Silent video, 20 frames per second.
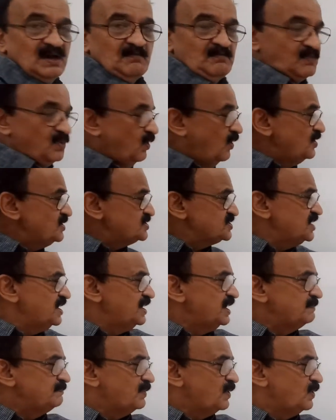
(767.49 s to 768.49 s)
More
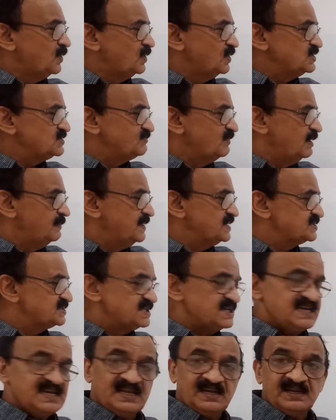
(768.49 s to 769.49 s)
shielded protons will be
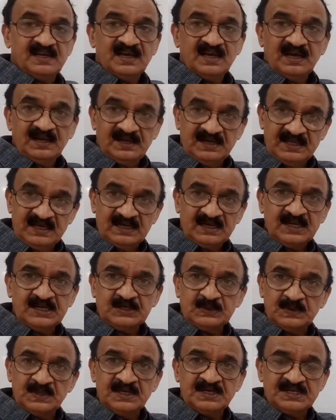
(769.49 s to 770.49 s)
seen nearer
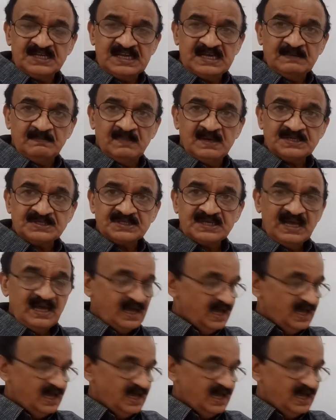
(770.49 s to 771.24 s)
to the TMS.